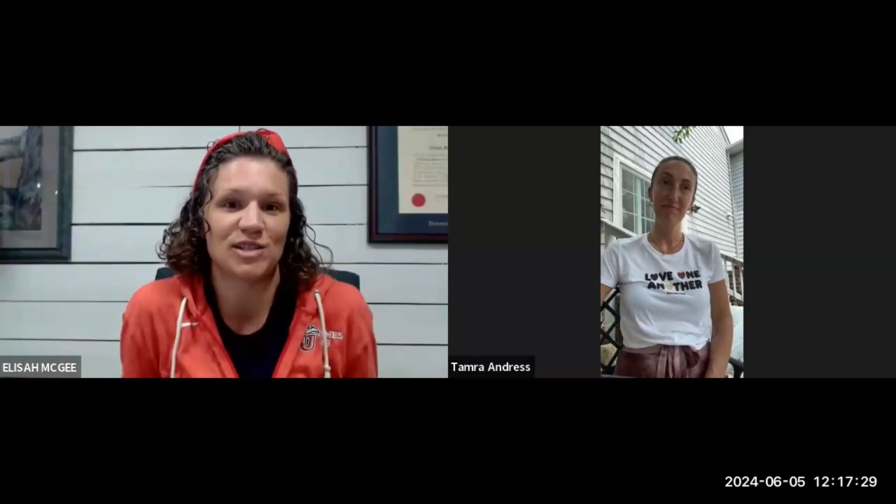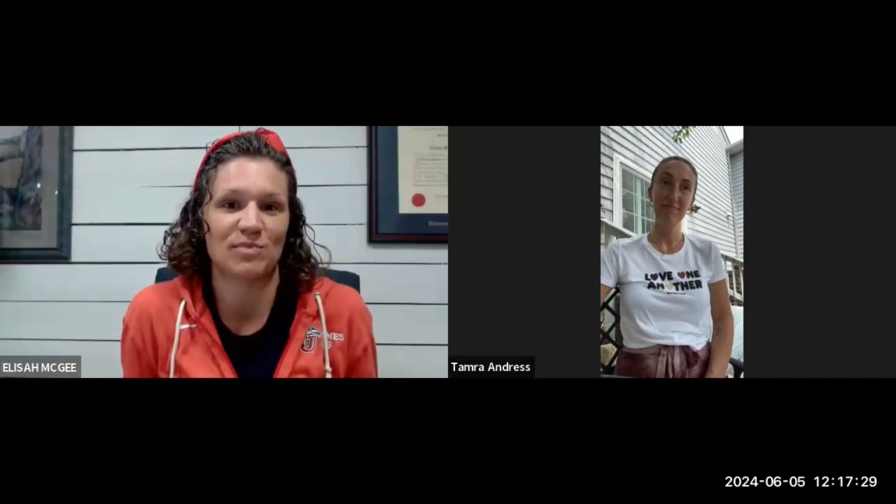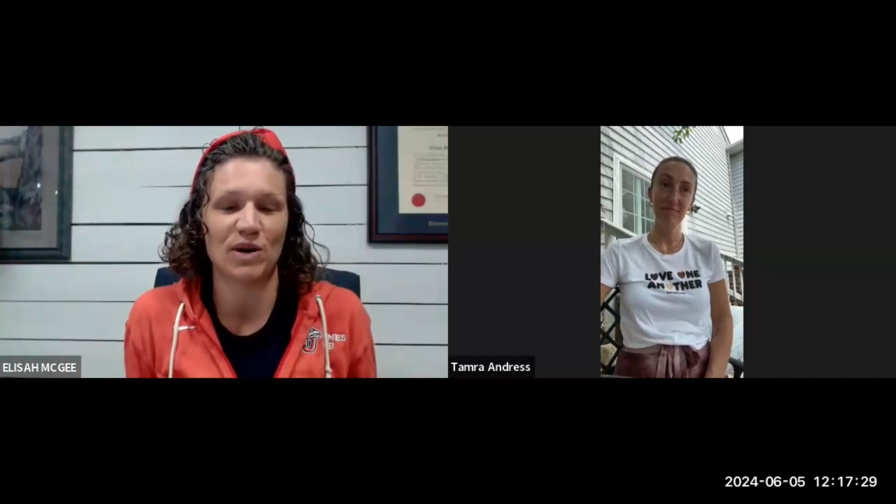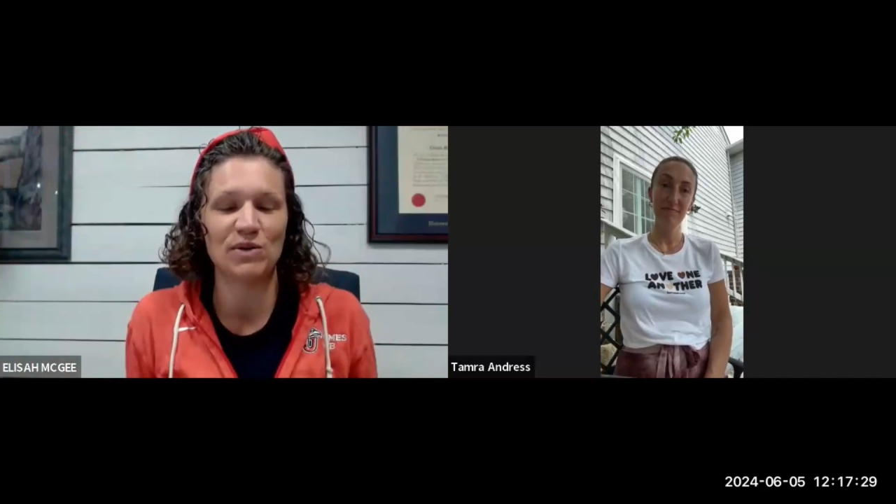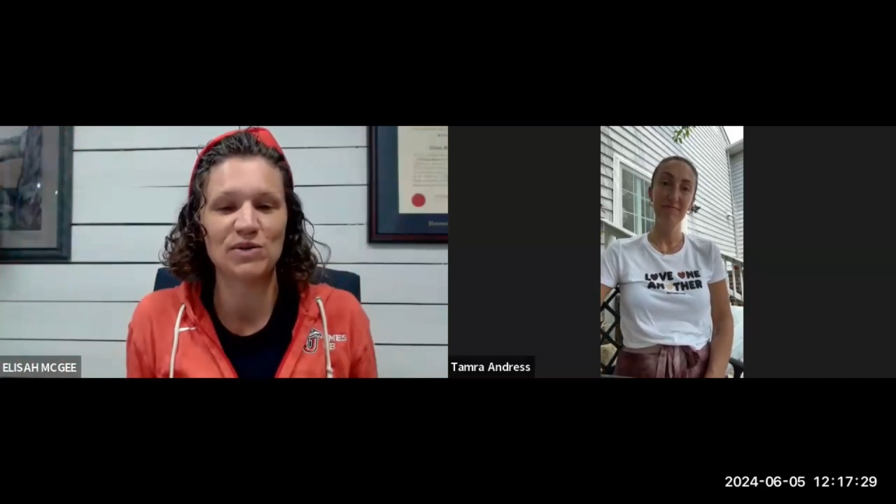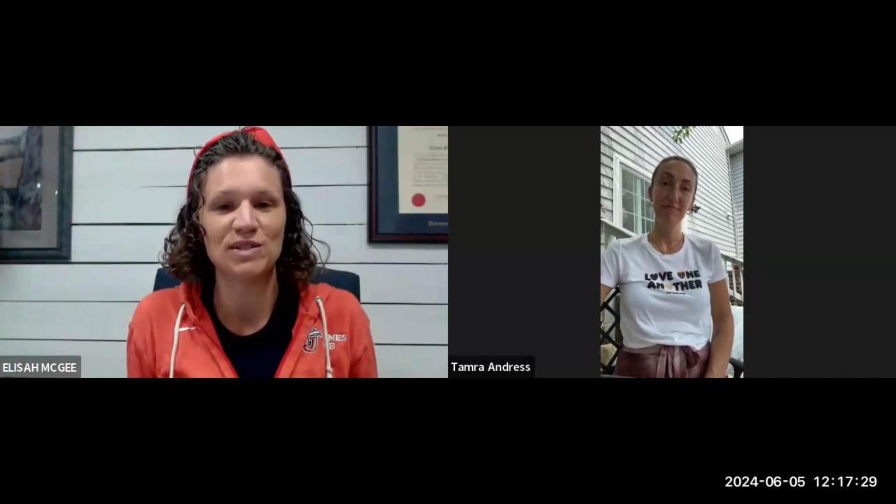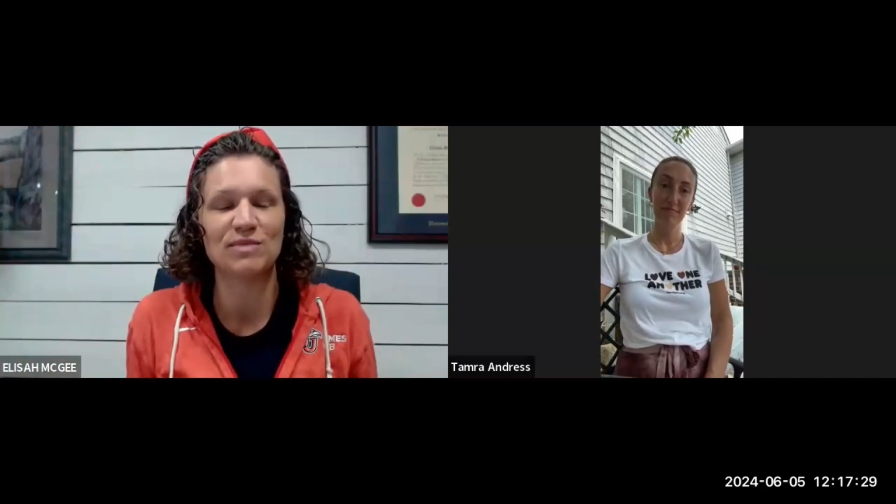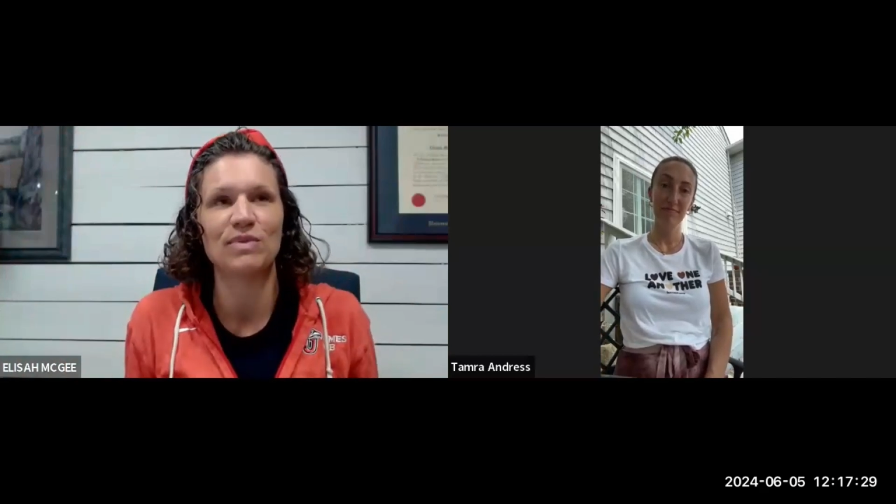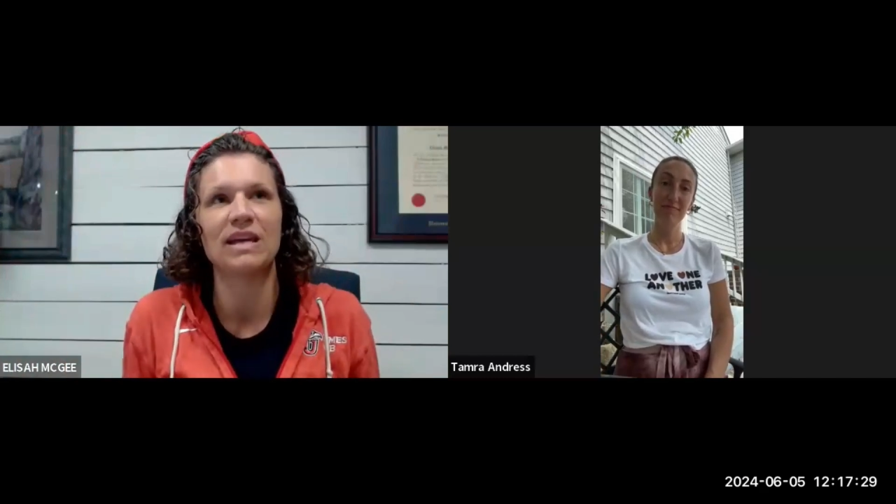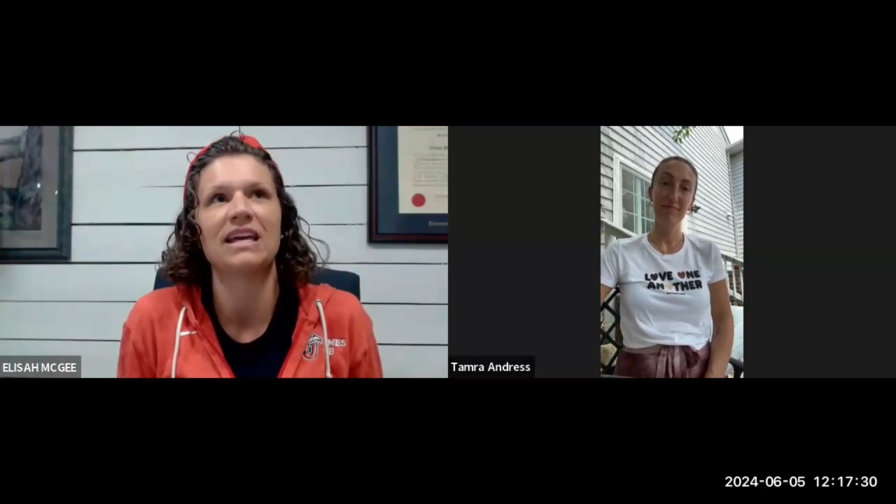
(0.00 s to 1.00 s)
supposed
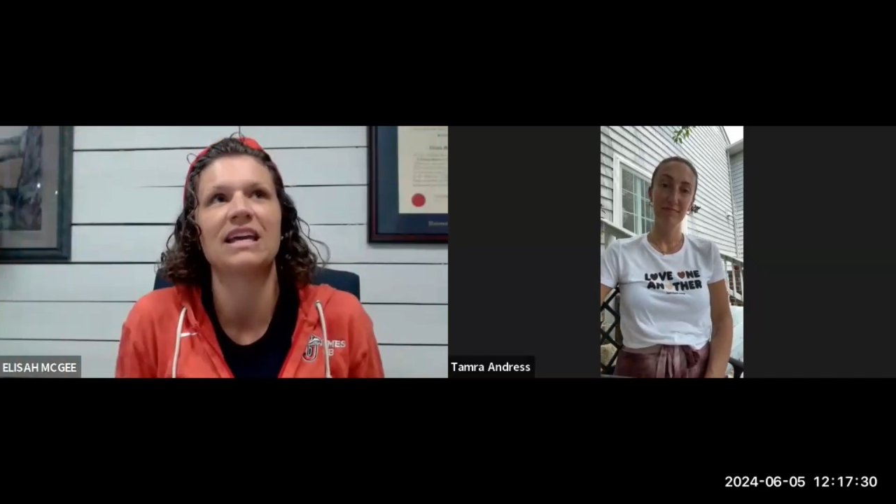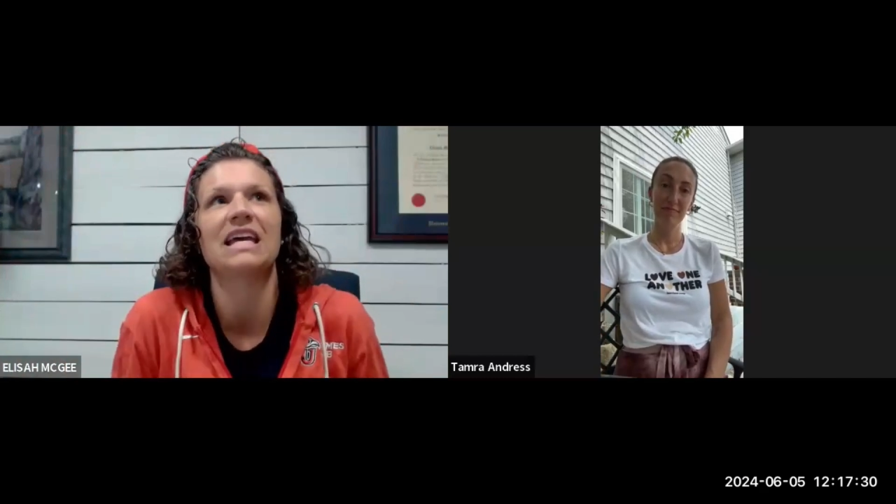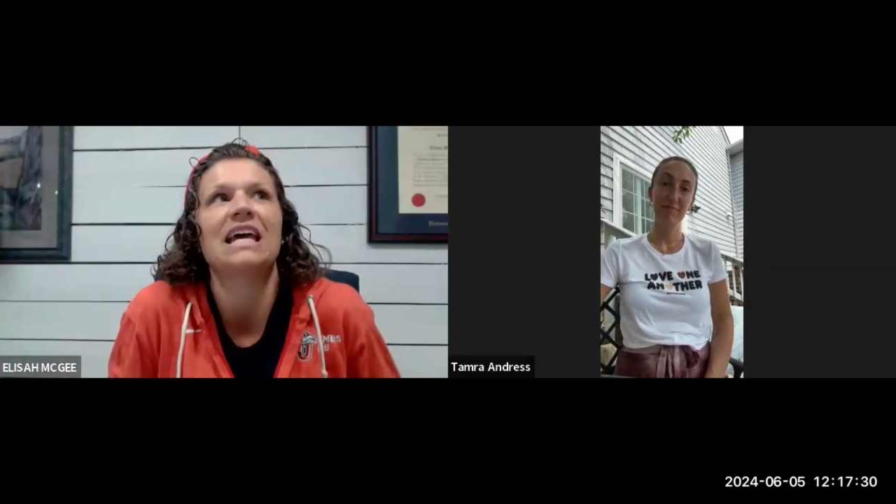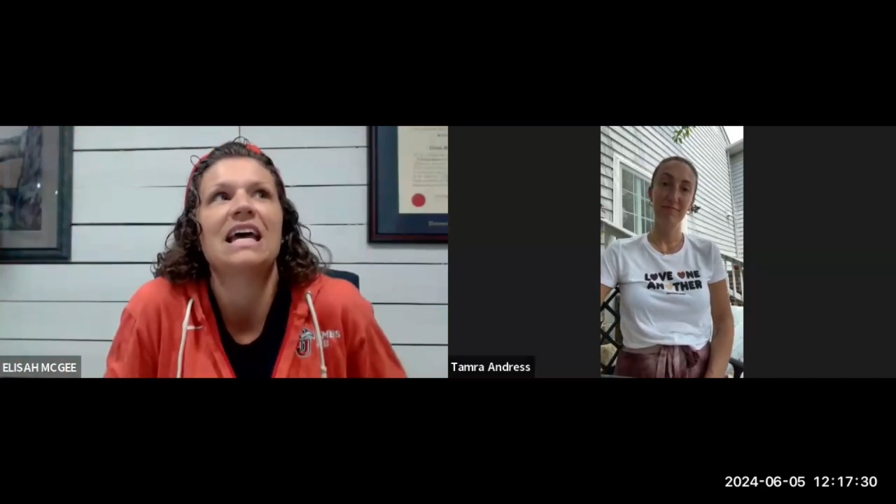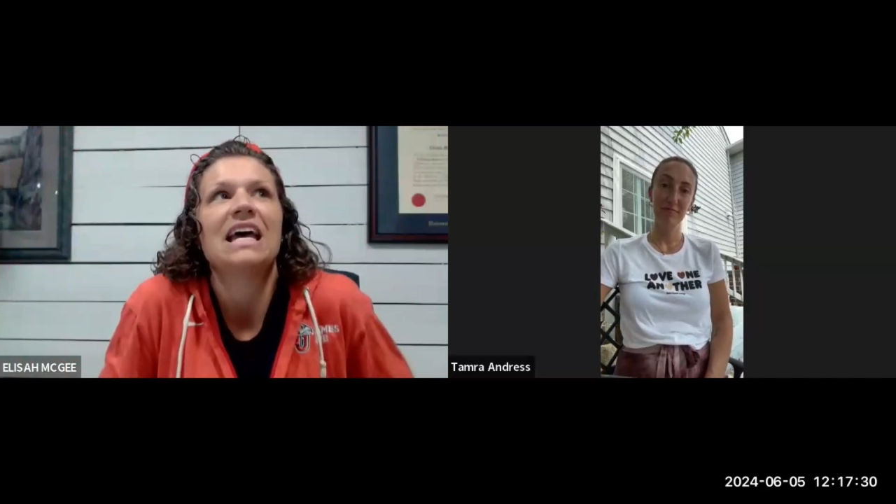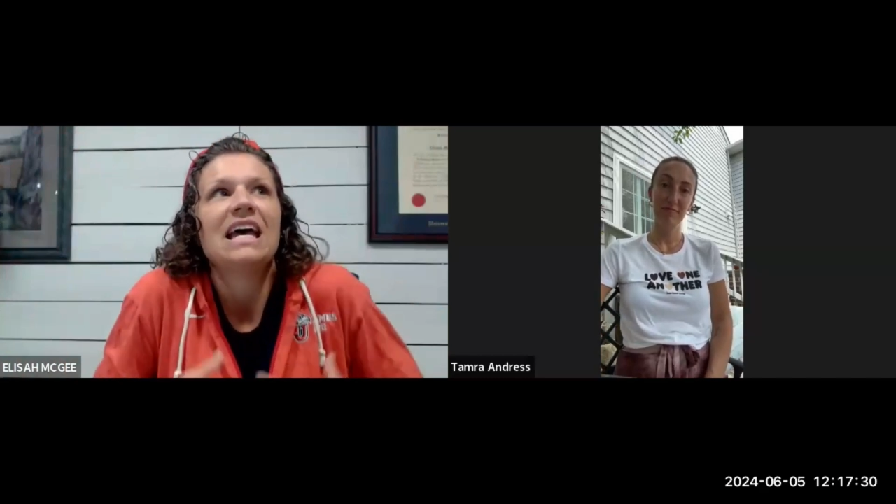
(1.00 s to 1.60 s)
to be